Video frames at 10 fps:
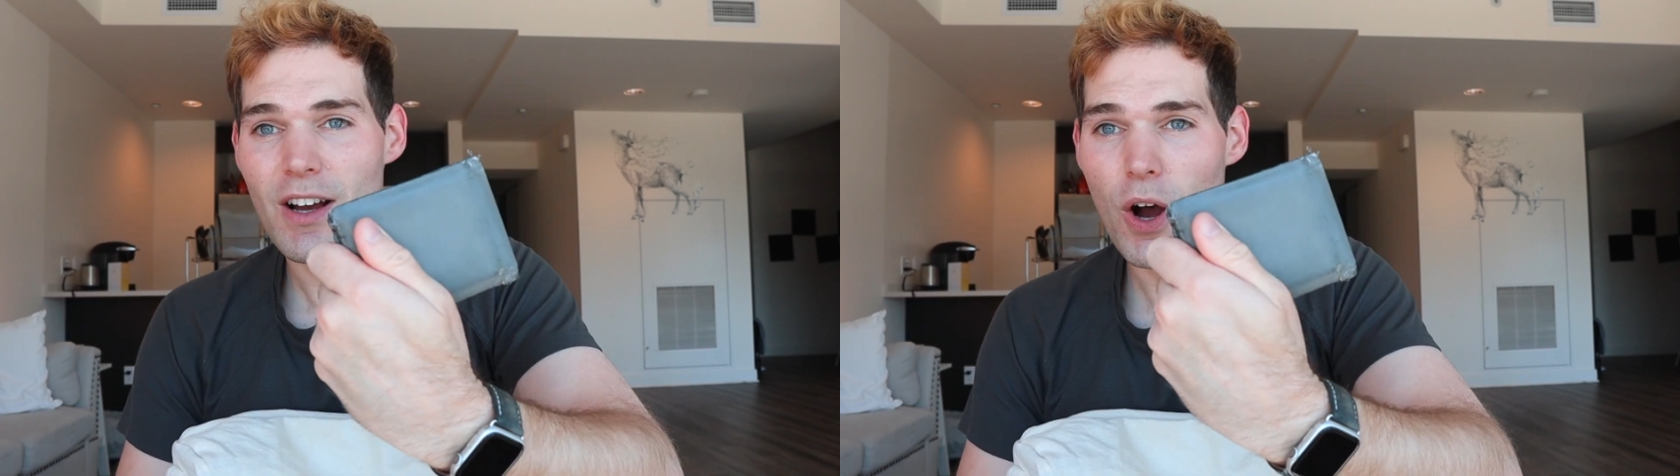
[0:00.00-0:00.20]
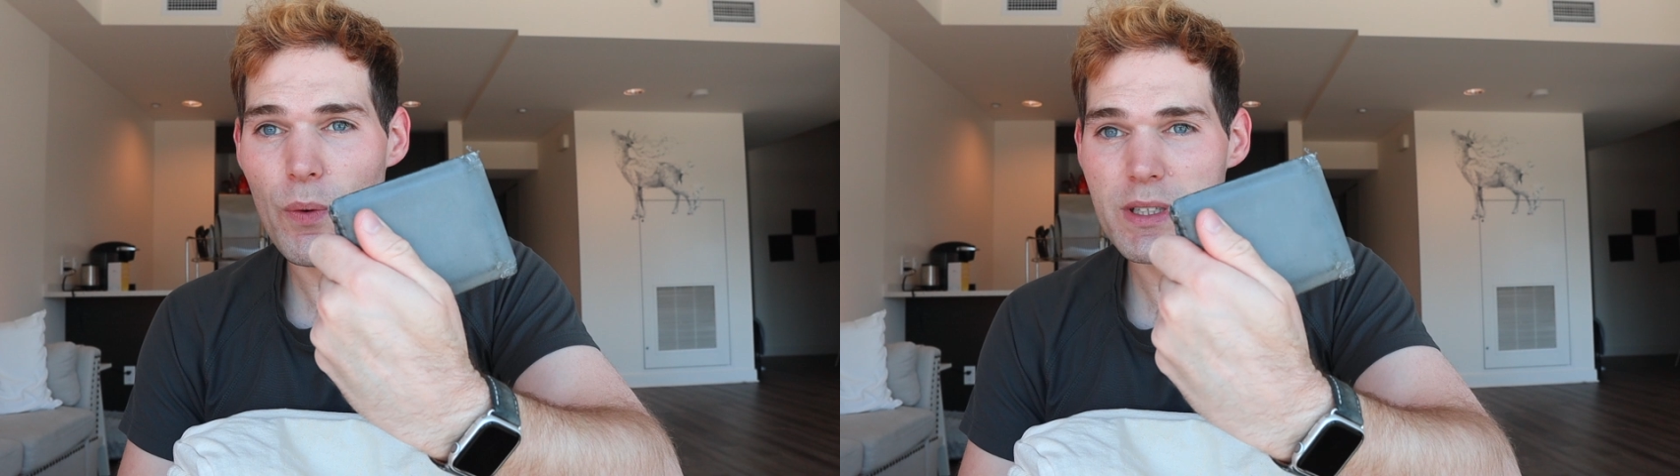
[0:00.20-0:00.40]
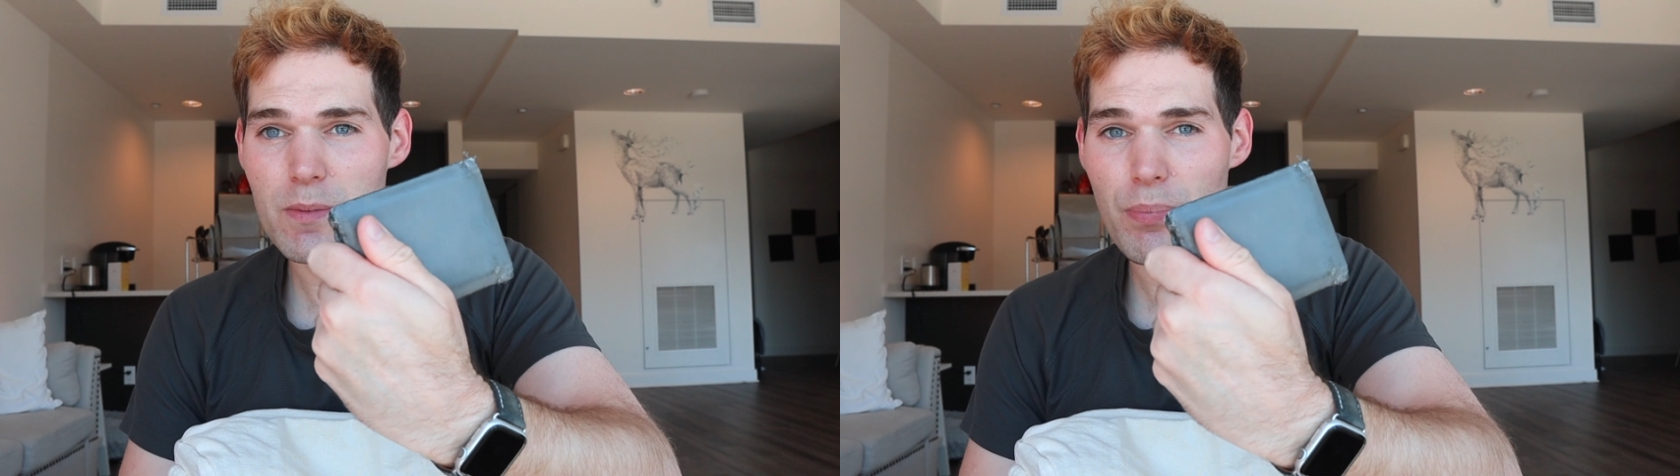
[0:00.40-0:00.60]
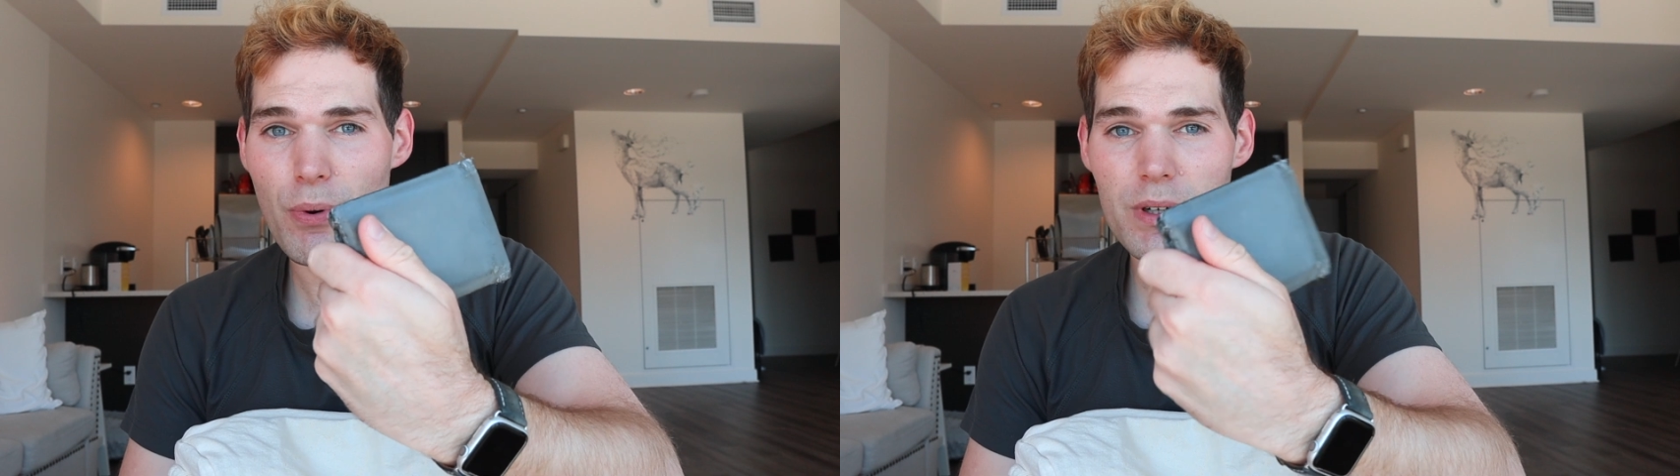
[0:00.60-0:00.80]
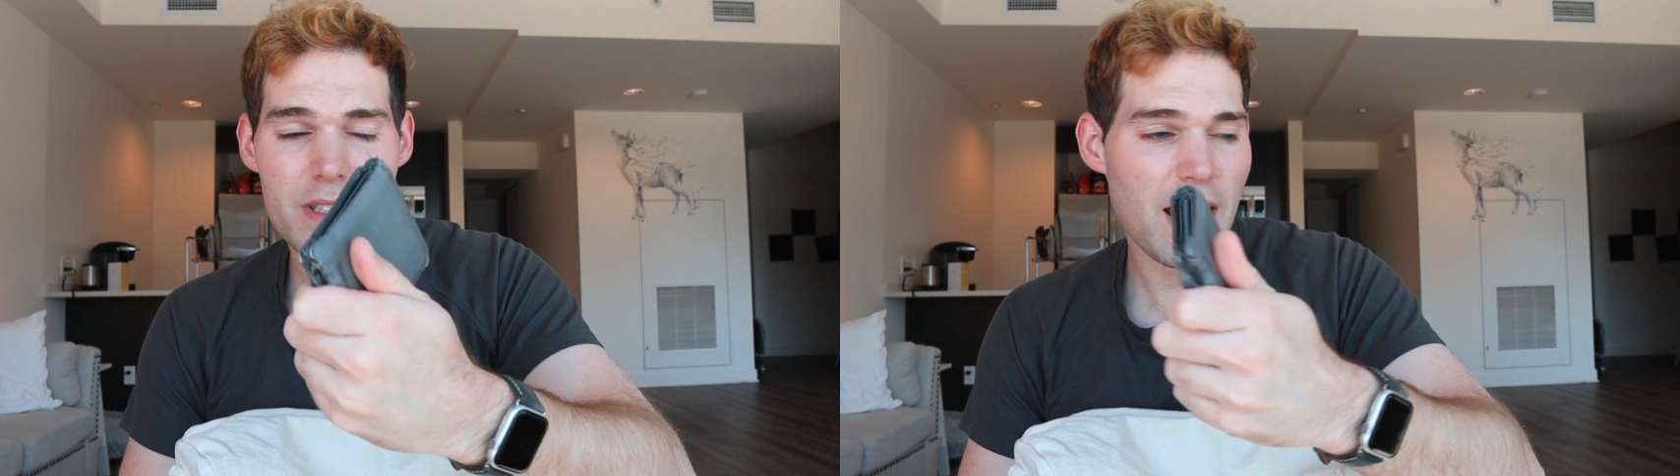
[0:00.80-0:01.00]
Always
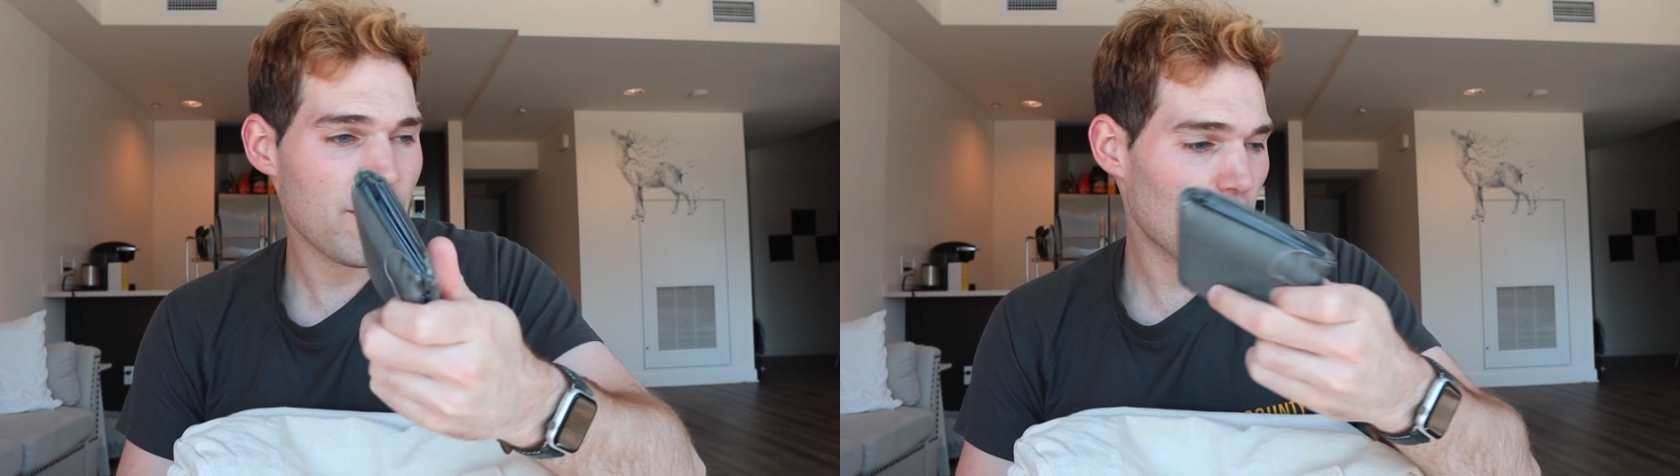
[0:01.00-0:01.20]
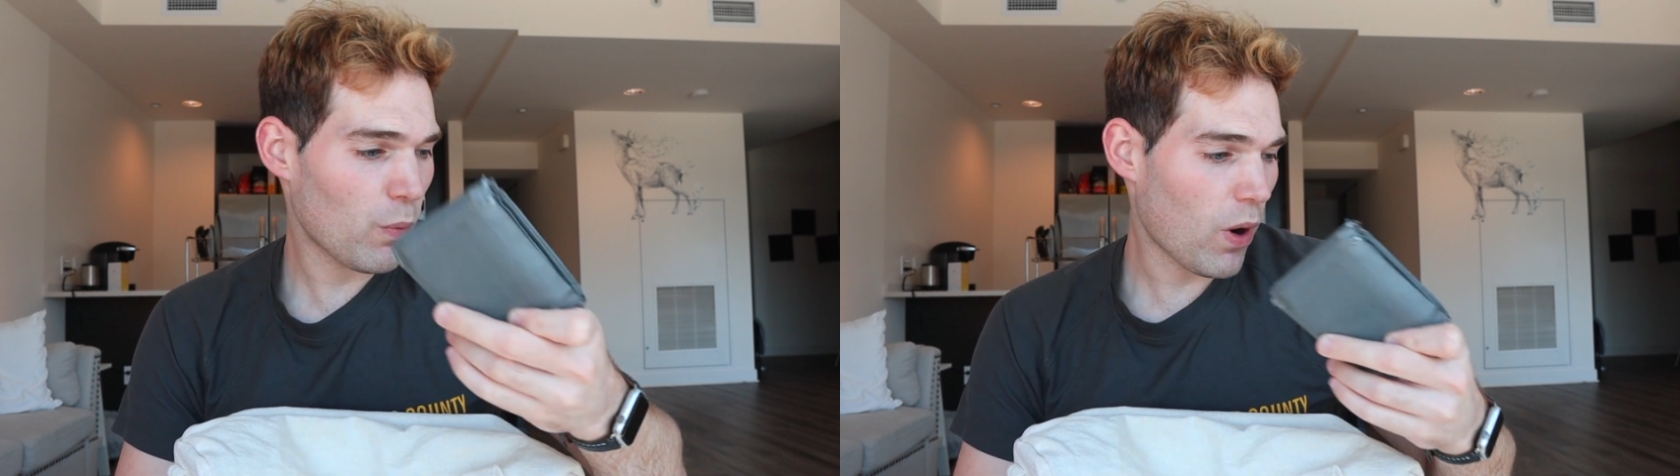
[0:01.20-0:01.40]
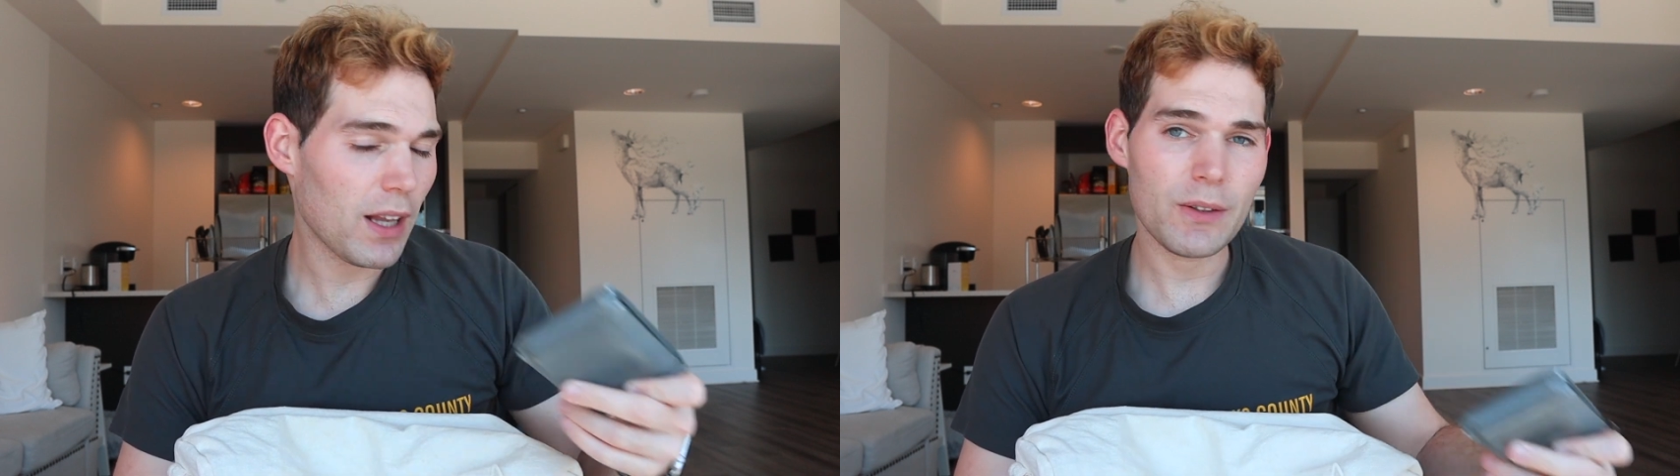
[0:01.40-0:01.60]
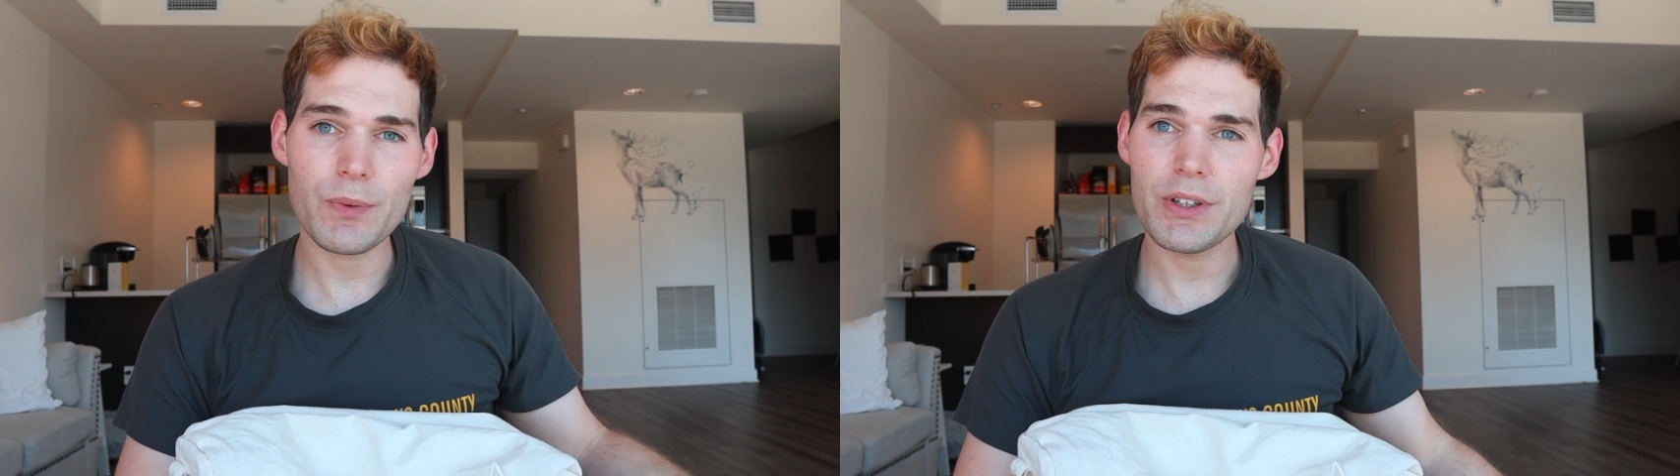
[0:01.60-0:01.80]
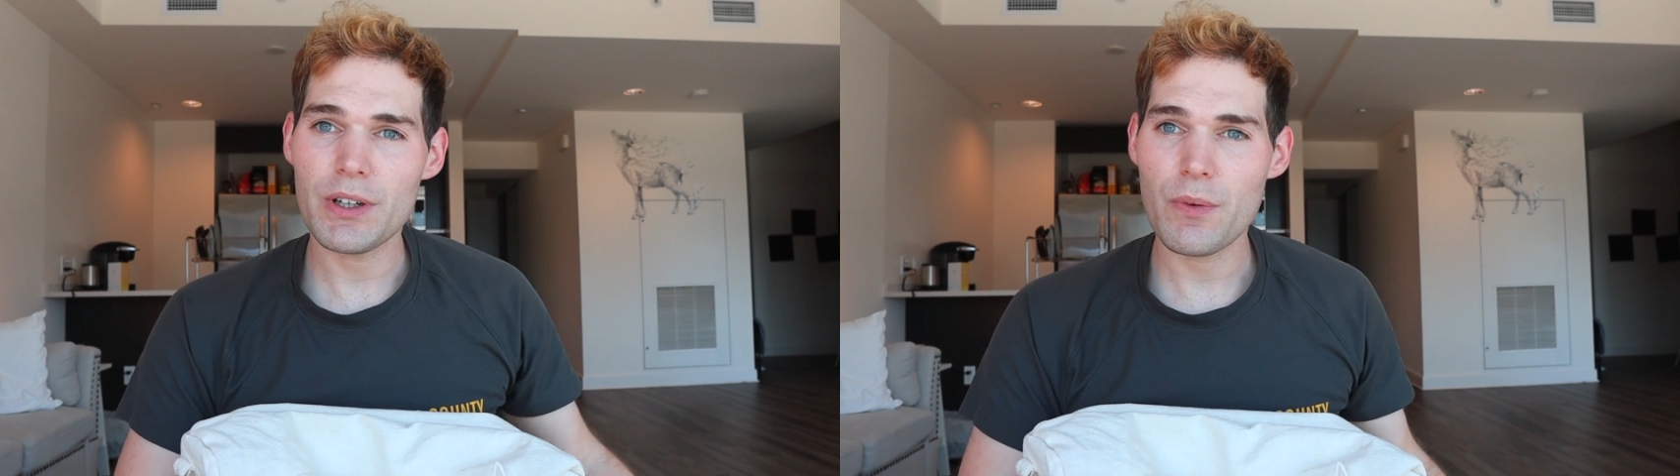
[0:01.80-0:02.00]
important to have your wallet
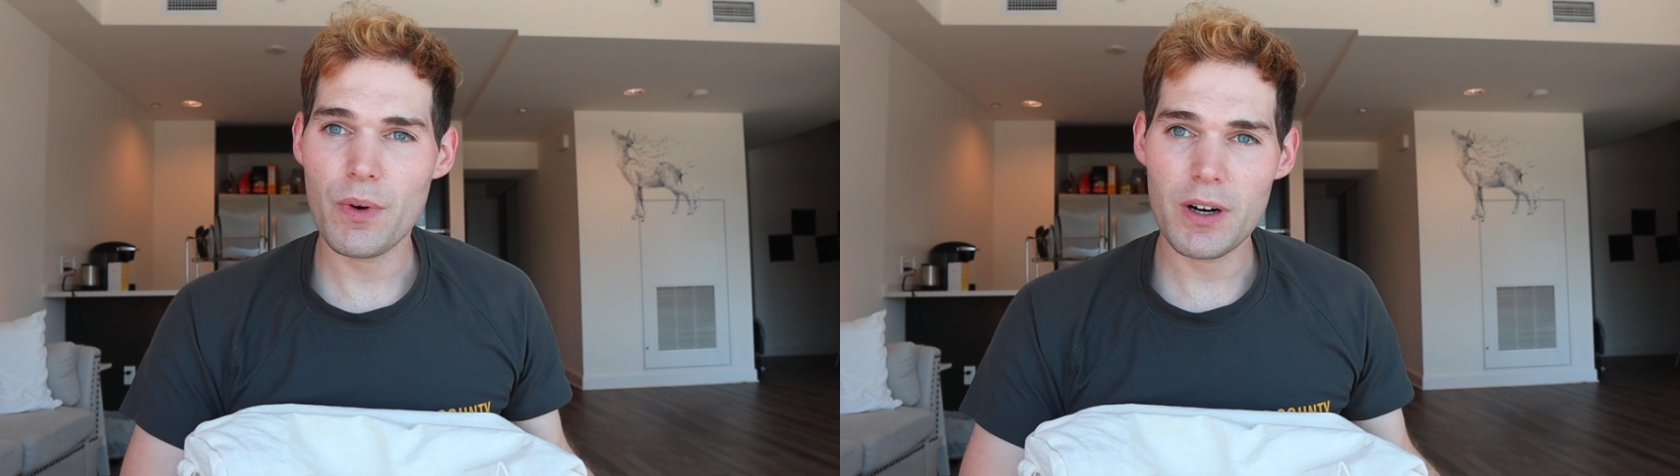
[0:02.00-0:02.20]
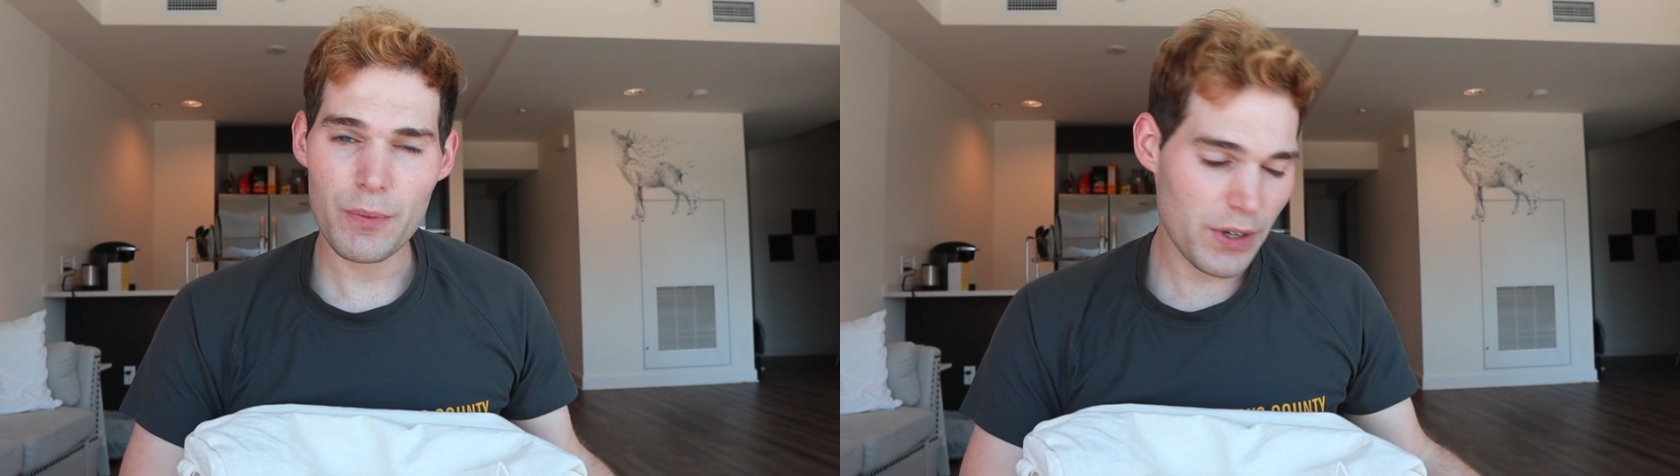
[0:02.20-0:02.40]
when you're at work,